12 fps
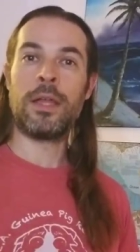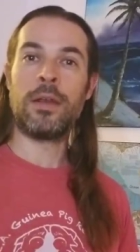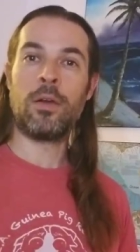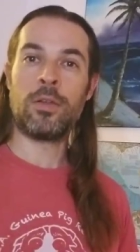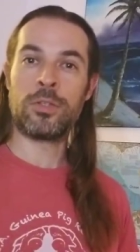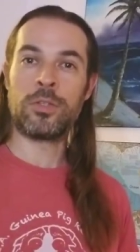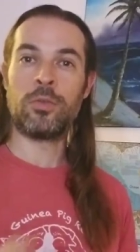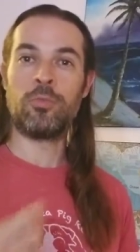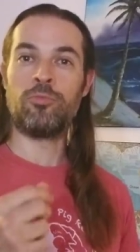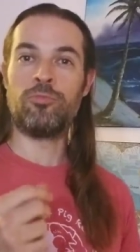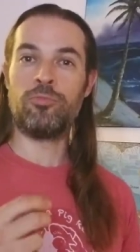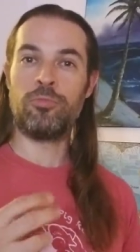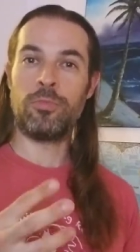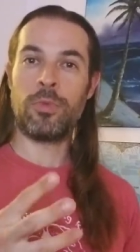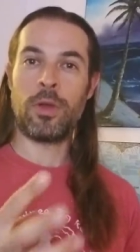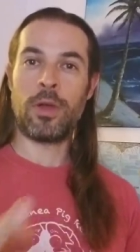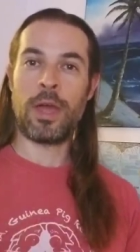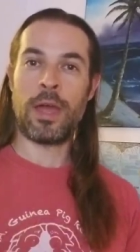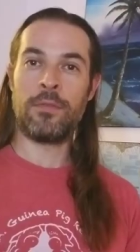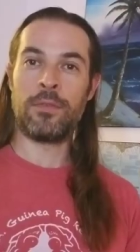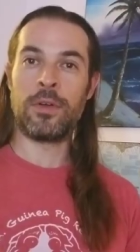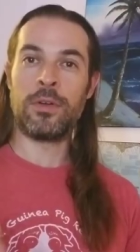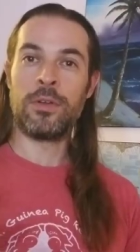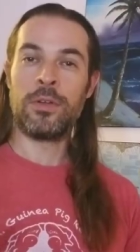and also uh, have
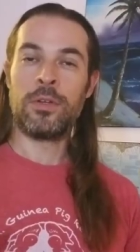a,